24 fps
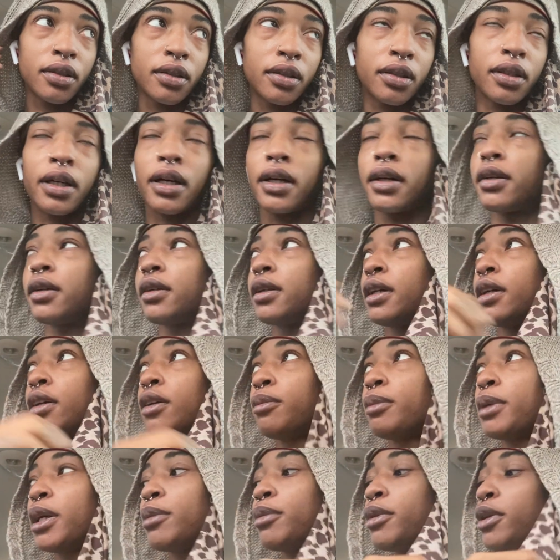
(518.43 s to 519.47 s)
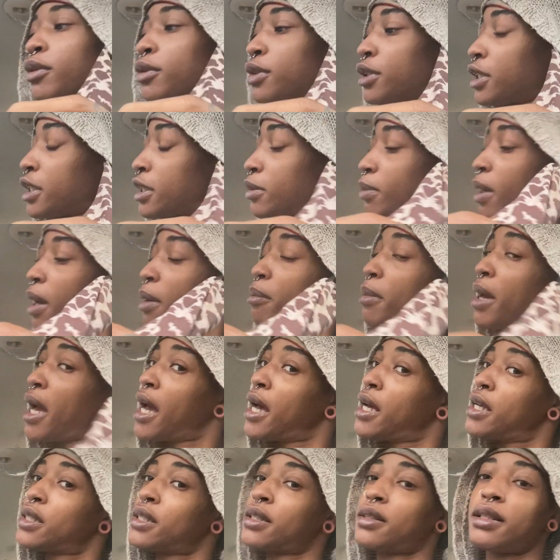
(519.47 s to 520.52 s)
I don't know. Maybe it was just my
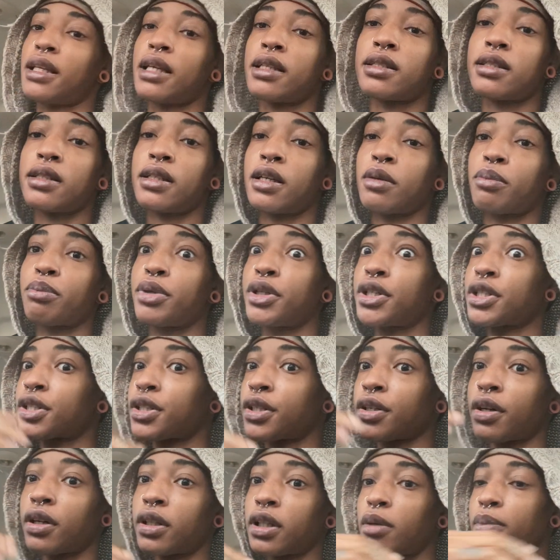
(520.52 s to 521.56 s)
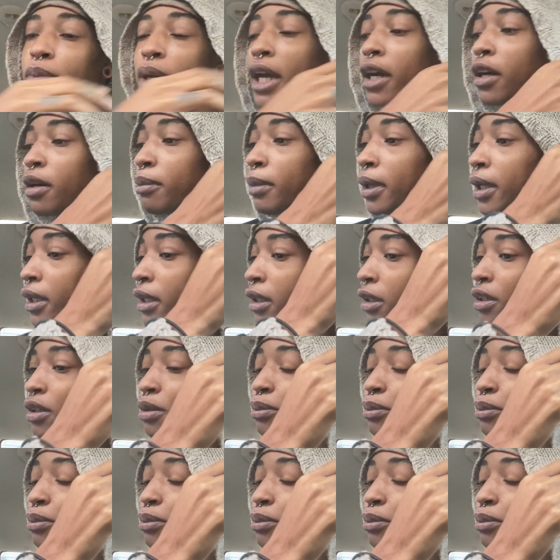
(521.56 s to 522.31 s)
mask that's like pushing on the back of my ear,